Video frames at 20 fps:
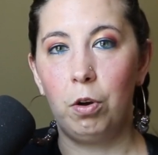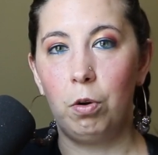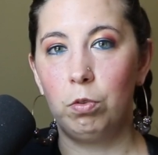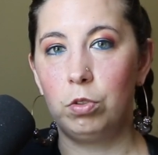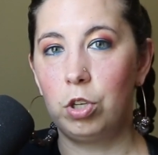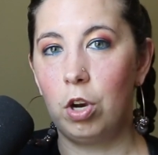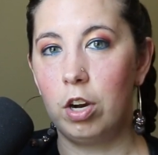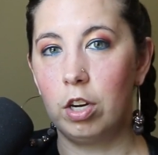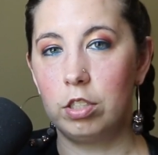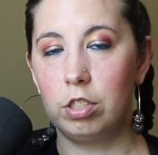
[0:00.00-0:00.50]

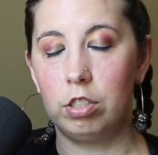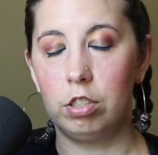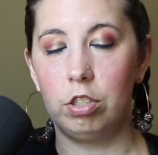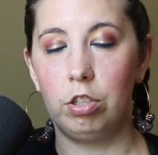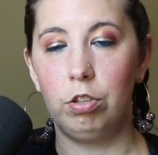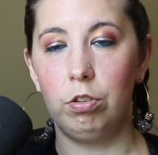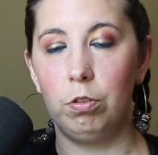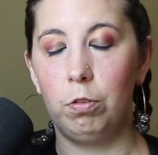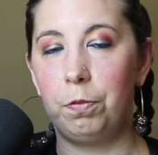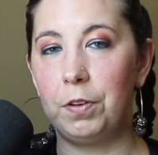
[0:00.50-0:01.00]
talks
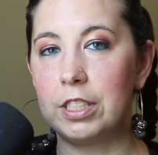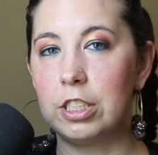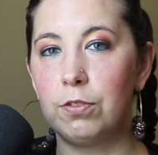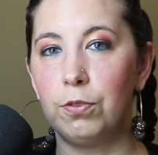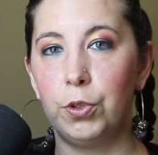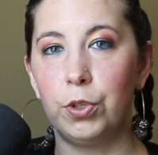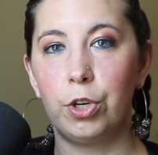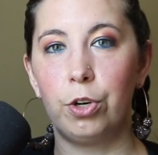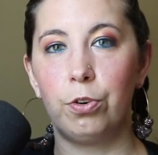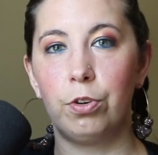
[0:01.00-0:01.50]
to
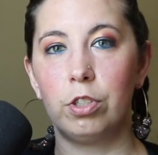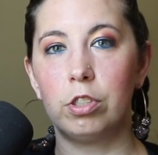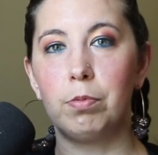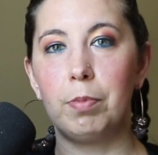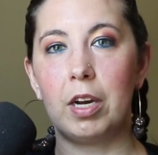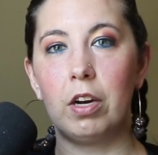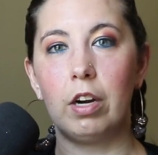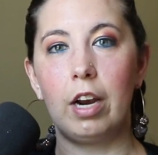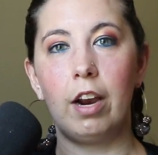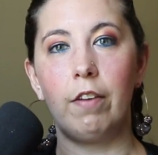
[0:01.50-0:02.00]
festival goers
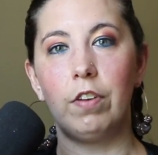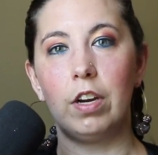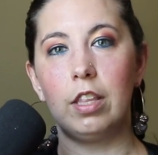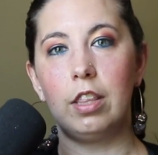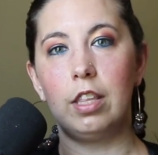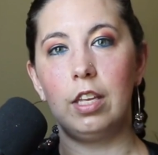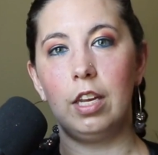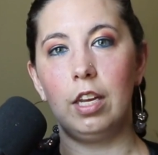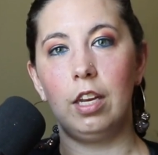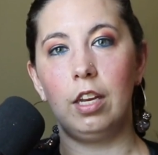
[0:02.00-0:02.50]
about
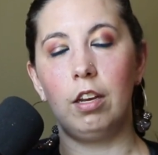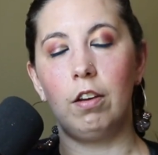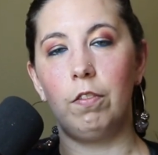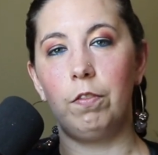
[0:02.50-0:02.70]
everything